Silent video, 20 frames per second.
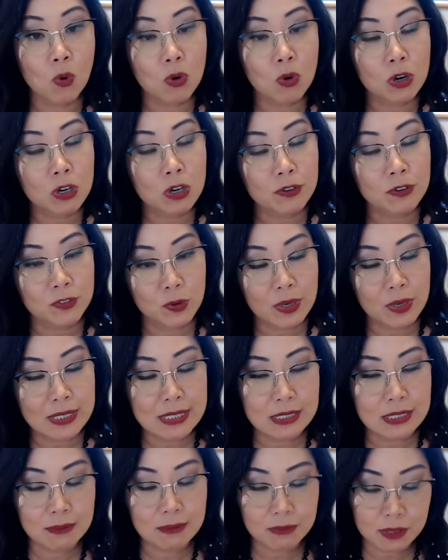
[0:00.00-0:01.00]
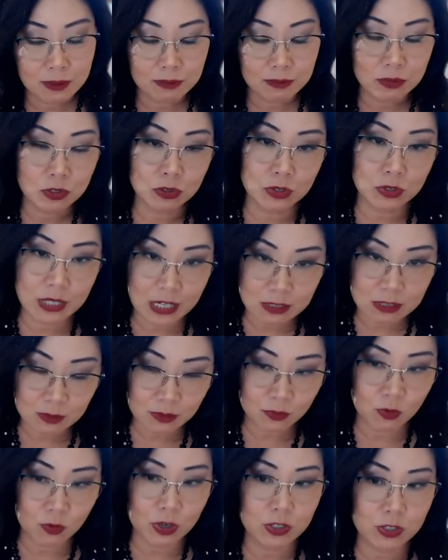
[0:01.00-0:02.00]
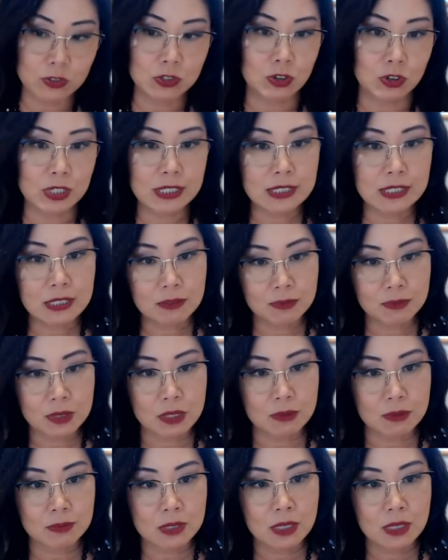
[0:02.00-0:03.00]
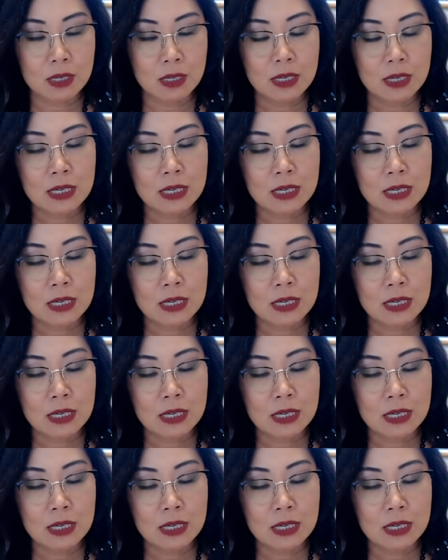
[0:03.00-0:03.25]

or if you had symptoms, two days before you started symptoms.